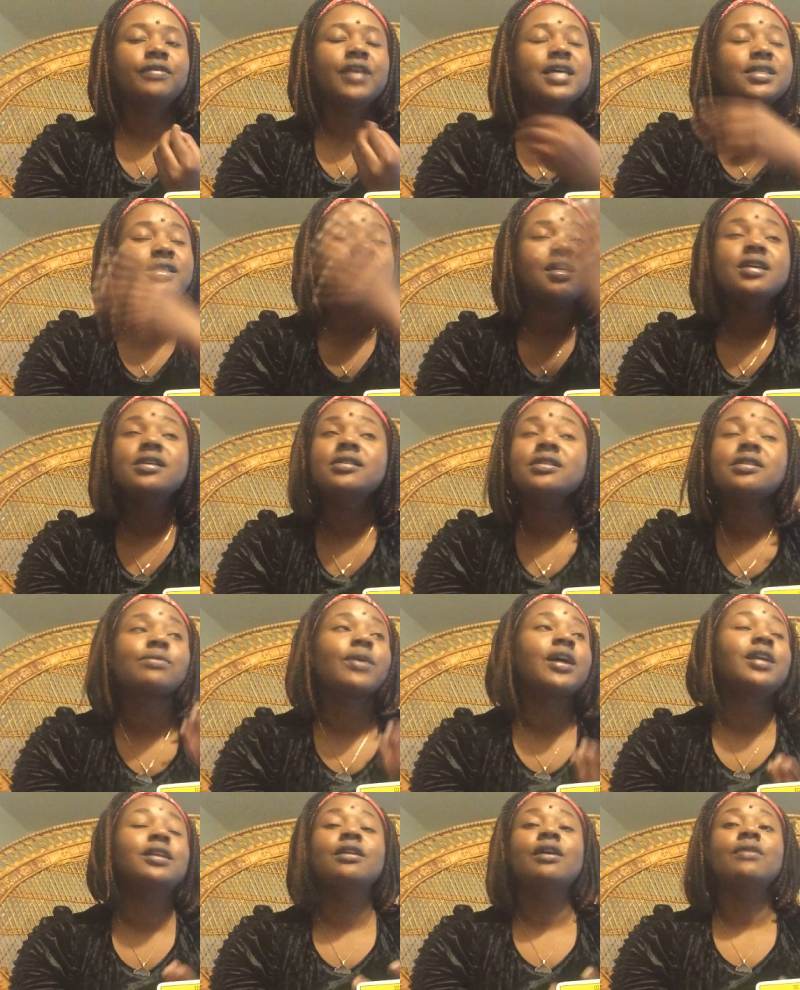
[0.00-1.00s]
That's the easiest
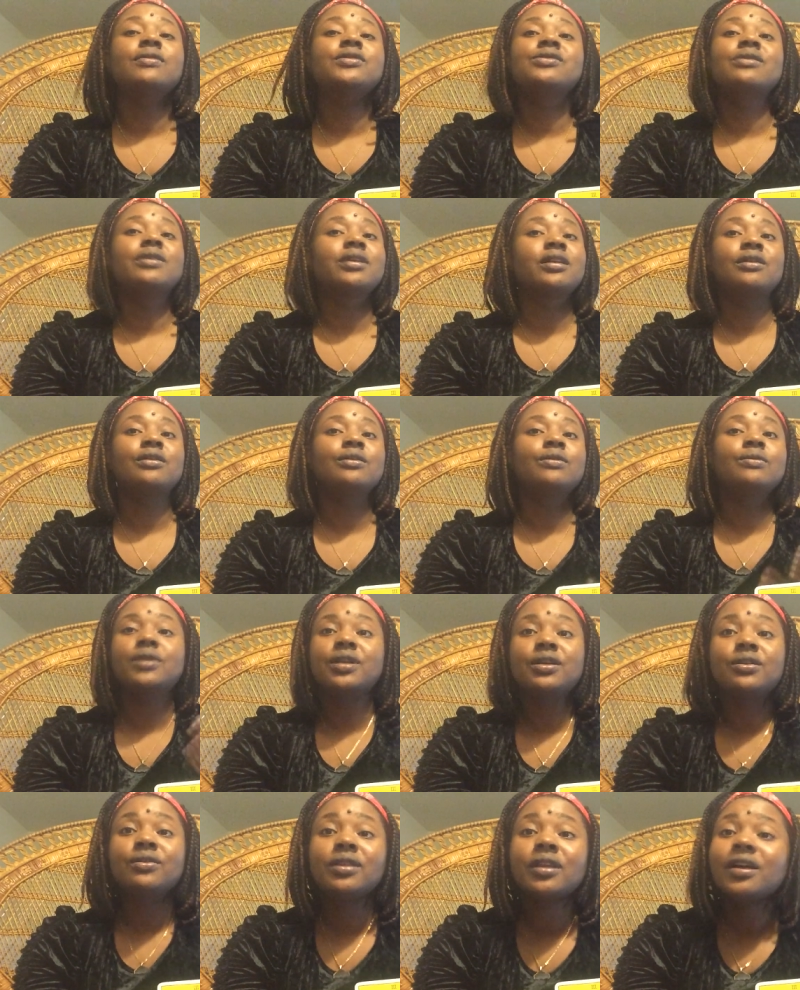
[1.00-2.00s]
way to know what you want to do. What
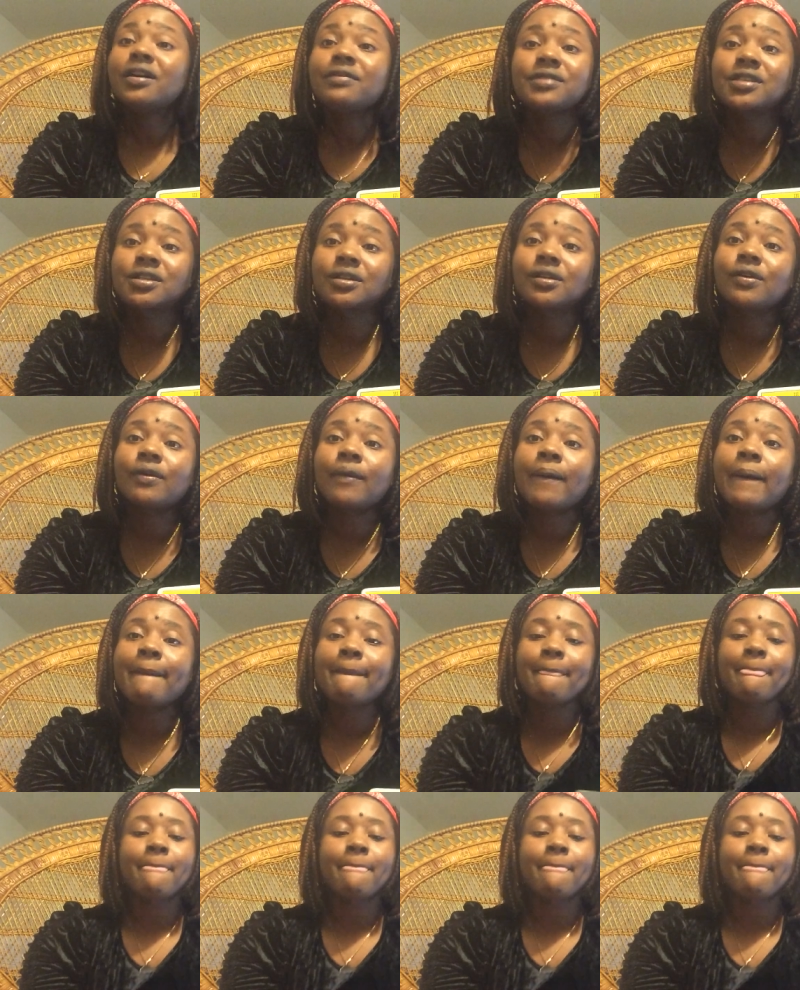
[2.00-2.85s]
do you love to do?